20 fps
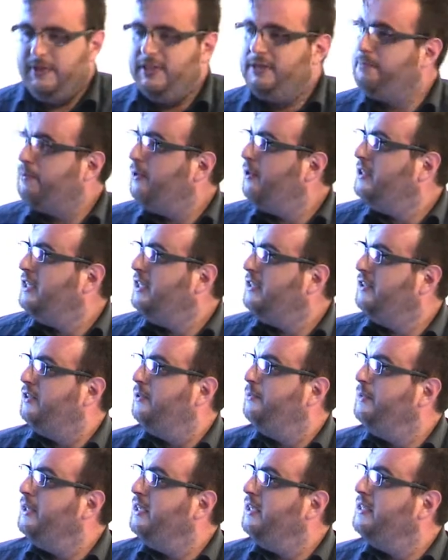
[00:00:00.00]
This project
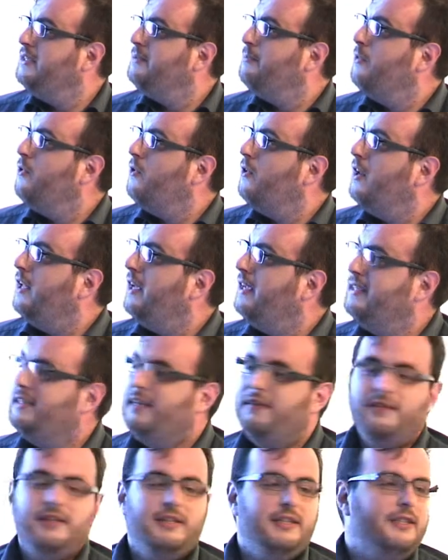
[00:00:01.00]
to me is more like
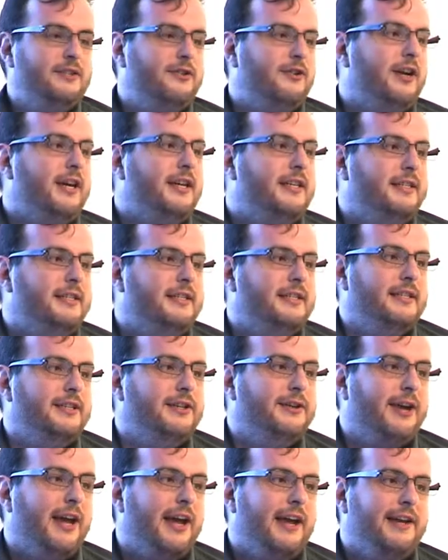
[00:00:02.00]
70s or 80s in
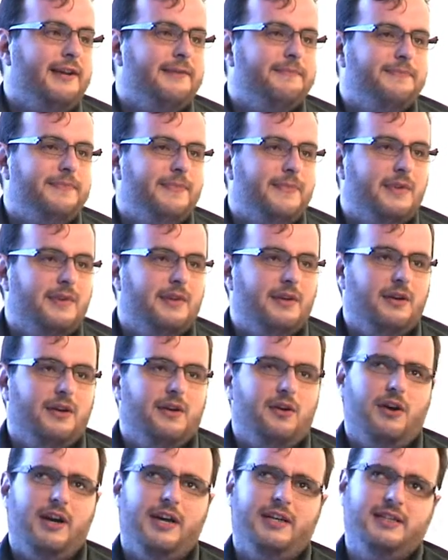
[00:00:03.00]
UK,
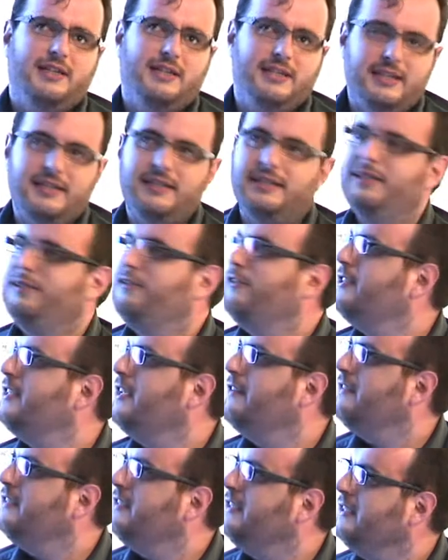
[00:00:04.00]
or actually 60s or
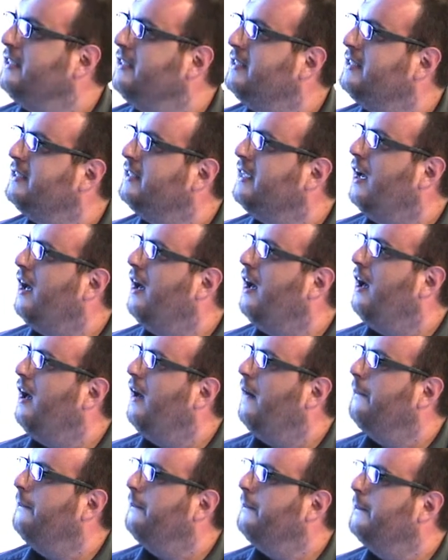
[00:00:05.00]
70s,
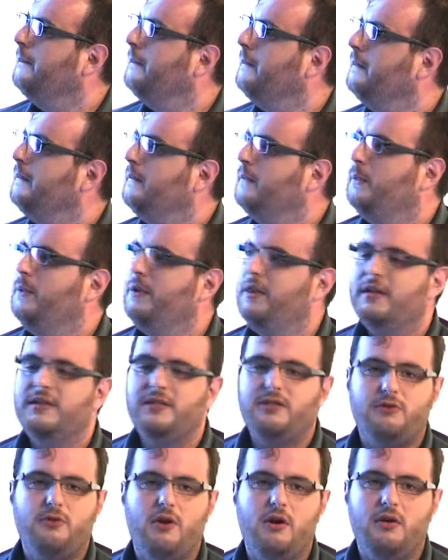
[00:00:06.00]
with a
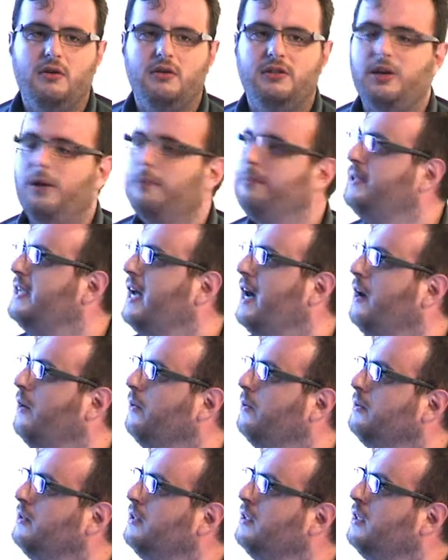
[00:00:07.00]
strong
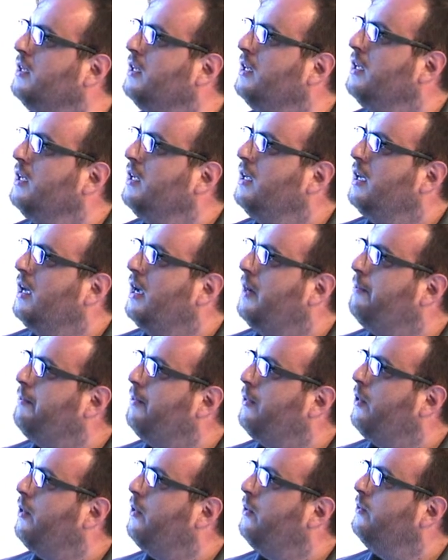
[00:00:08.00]
top-down
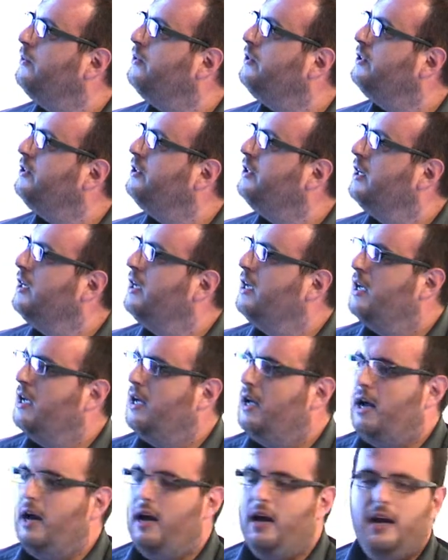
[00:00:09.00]
approach,
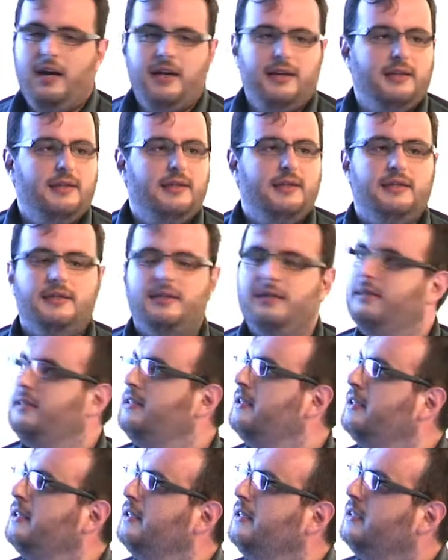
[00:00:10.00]
and
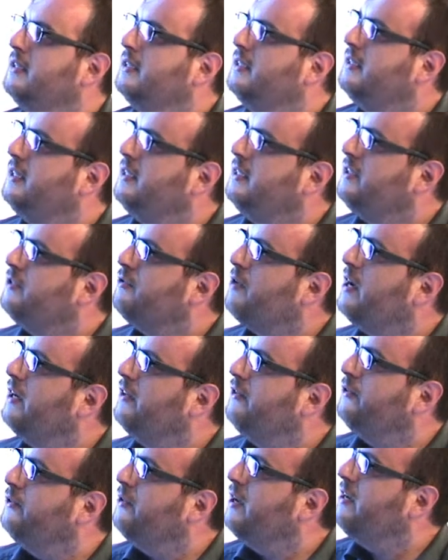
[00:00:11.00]
this city
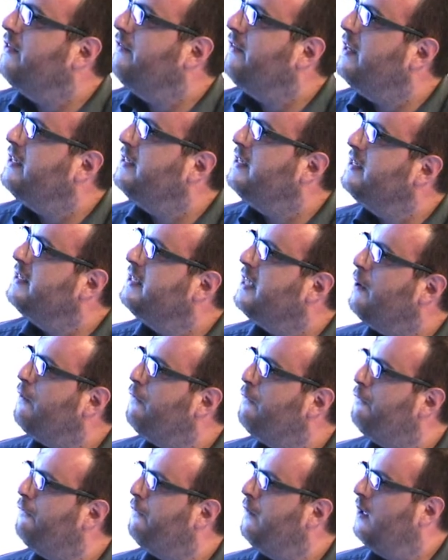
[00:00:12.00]
trying to reinvent
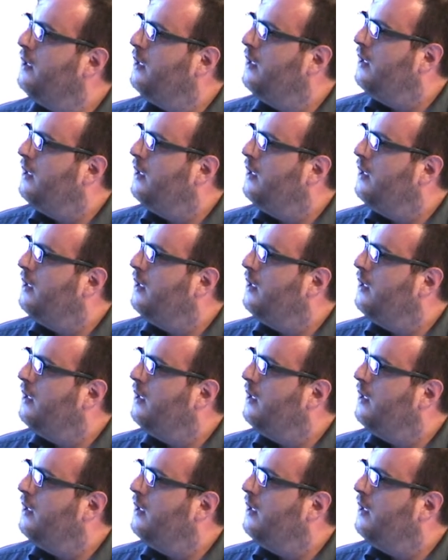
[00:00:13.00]
itself.